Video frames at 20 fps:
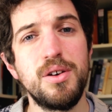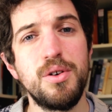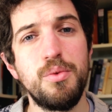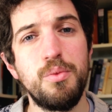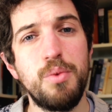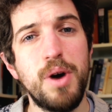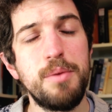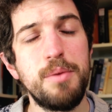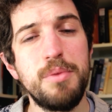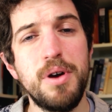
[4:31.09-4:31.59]

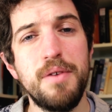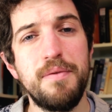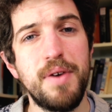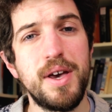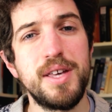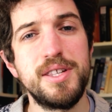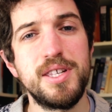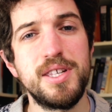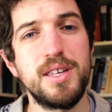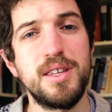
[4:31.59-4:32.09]
when we're
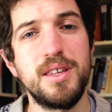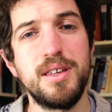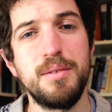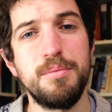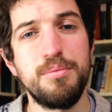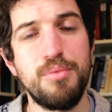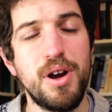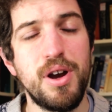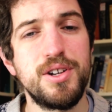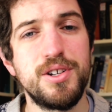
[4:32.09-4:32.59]
facing
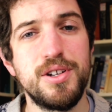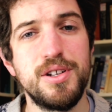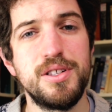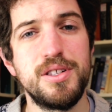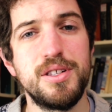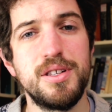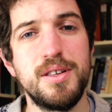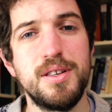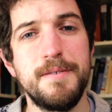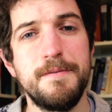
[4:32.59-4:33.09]

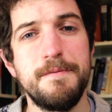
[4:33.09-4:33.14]
pressures.